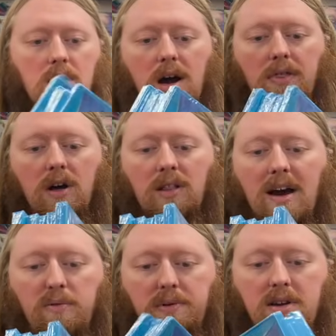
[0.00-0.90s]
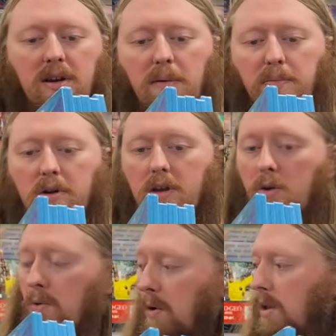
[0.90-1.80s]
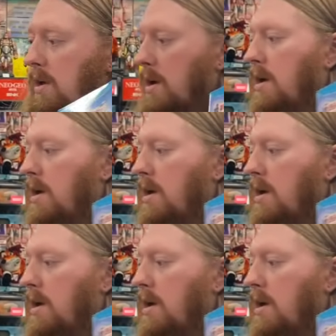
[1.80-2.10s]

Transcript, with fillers: I thought that would be pretty cool.